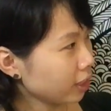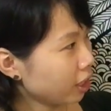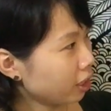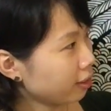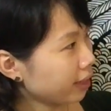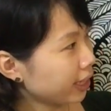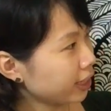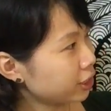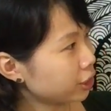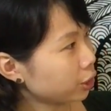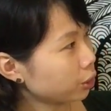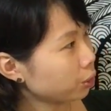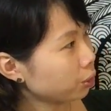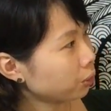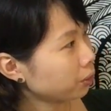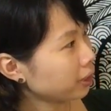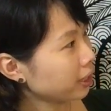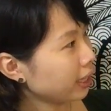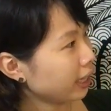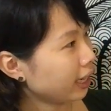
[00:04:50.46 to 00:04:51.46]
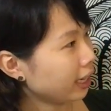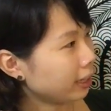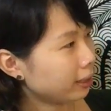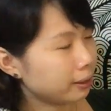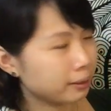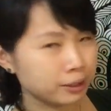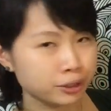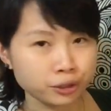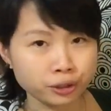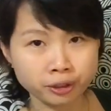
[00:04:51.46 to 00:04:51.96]
Alright, so
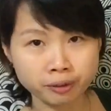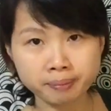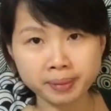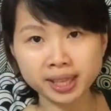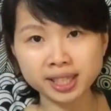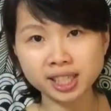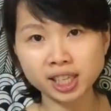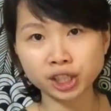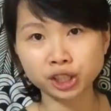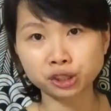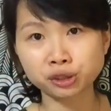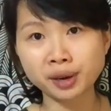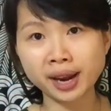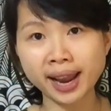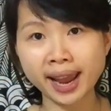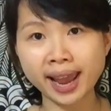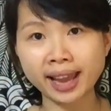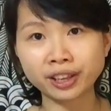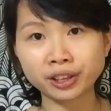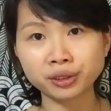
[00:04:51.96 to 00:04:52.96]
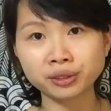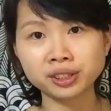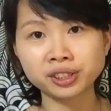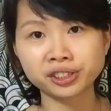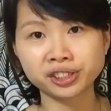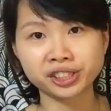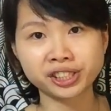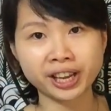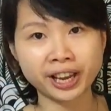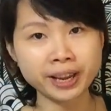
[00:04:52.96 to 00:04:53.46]
it sort of makes a triangular
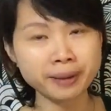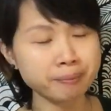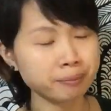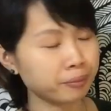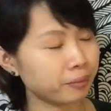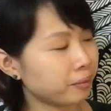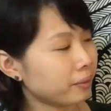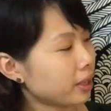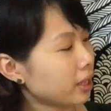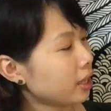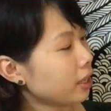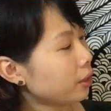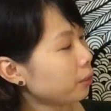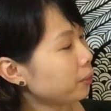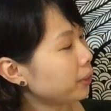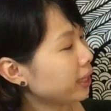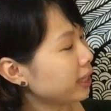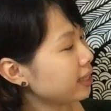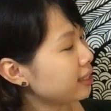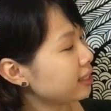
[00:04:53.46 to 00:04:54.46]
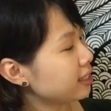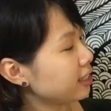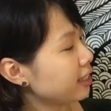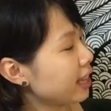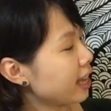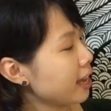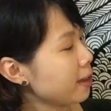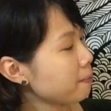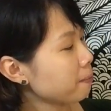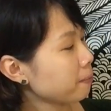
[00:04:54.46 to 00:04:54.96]
shape. We can see
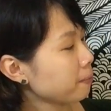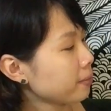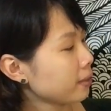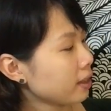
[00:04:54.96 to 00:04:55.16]
that.